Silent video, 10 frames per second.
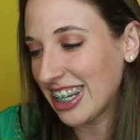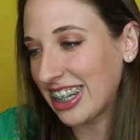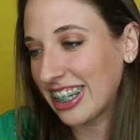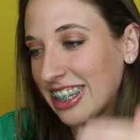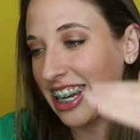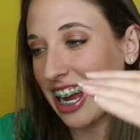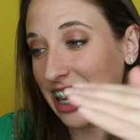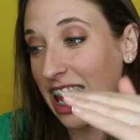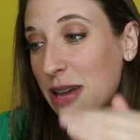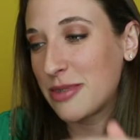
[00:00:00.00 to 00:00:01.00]
clearly I
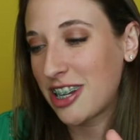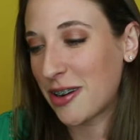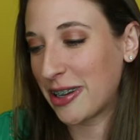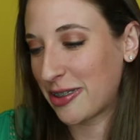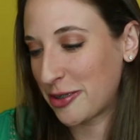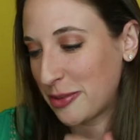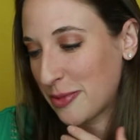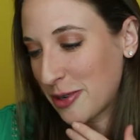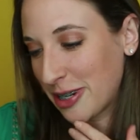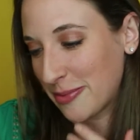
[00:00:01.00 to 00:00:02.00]
kept going through
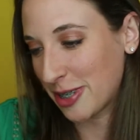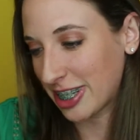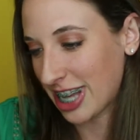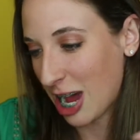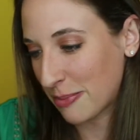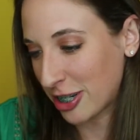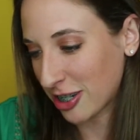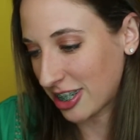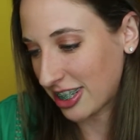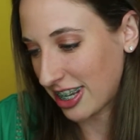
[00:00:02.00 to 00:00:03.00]
more and more. So how much
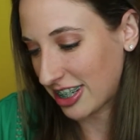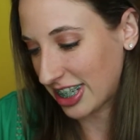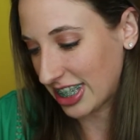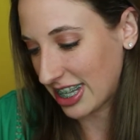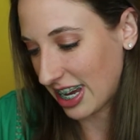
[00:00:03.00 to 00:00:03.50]
altogether is